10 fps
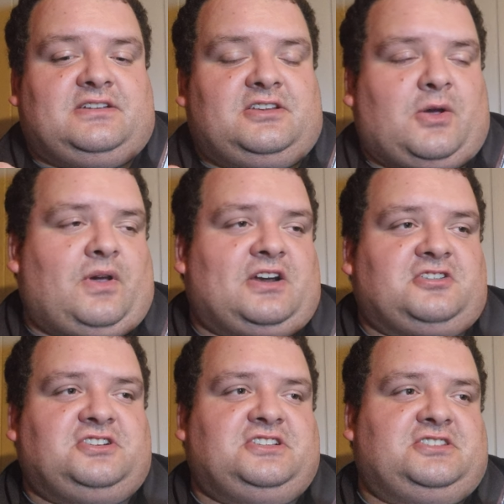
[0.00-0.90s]
No
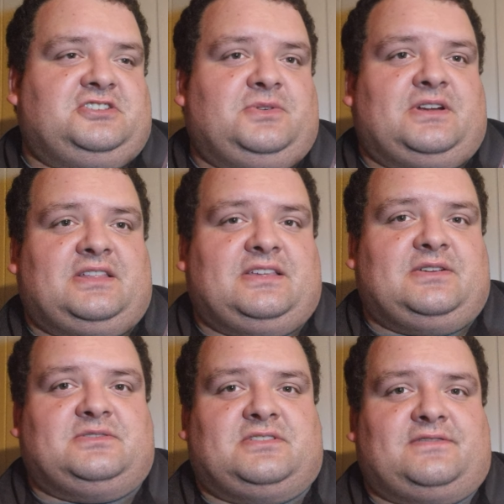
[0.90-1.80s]
energy to do anything. It
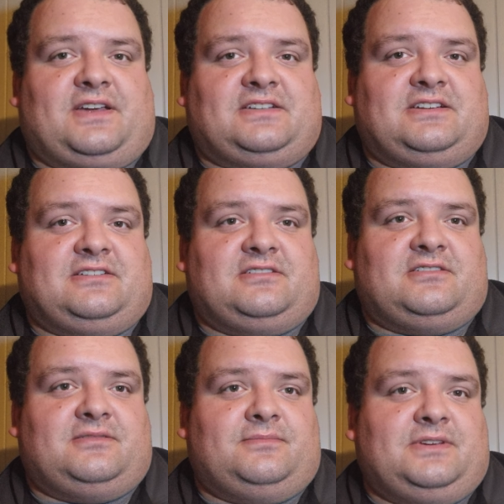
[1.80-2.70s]
was affecting
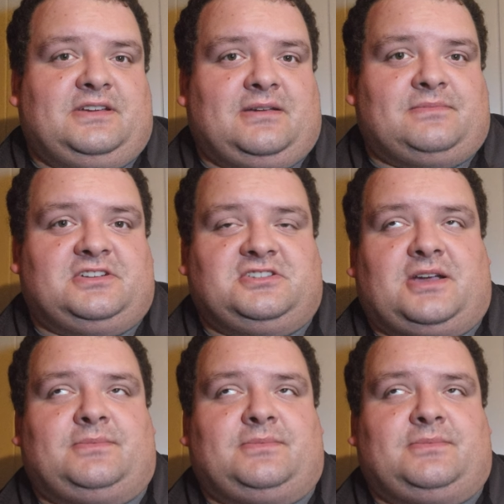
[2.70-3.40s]
me at my job.